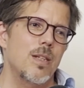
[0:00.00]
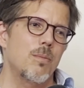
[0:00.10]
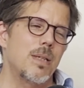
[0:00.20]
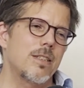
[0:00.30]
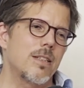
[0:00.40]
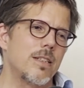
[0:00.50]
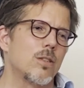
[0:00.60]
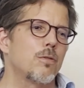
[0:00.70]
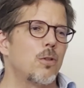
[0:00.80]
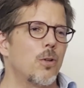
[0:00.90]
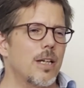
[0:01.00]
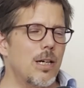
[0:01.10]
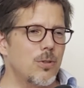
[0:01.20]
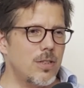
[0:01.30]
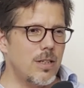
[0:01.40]
basically not falling
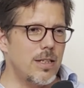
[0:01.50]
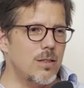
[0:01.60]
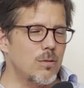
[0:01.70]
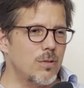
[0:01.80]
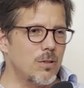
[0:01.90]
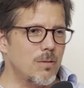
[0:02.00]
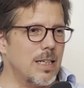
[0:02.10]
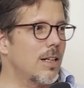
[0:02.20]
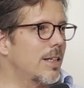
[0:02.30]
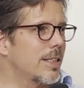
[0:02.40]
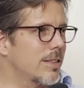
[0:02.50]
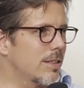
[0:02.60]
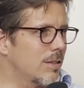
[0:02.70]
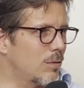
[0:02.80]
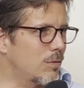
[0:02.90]
outside of the red
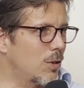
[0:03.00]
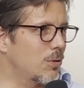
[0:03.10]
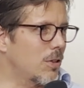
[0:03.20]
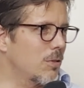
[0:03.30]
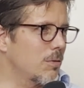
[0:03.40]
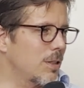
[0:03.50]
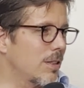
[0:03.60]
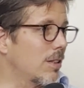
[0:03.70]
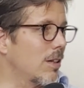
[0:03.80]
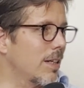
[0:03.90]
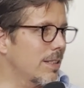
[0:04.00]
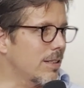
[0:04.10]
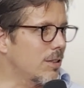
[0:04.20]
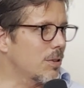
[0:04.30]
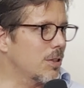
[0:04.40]
lines of those countries that are less
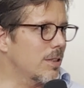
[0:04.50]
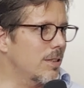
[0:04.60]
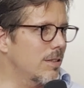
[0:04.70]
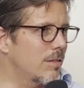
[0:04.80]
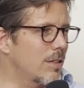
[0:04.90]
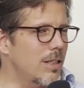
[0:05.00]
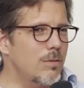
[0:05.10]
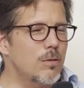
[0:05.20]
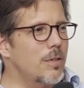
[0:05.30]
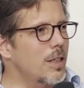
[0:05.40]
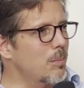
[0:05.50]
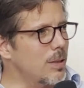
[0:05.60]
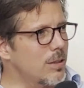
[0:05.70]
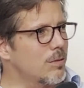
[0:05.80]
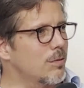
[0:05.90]
interested, they have a fair
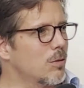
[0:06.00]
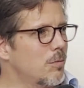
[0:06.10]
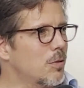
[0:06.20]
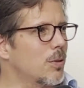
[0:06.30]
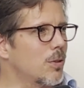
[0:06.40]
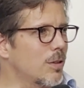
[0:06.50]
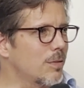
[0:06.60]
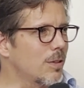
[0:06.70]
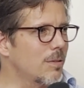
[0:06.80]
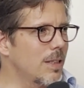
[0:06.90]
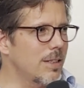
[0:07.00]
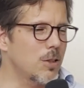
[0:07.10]
bit of room for maneuver, right?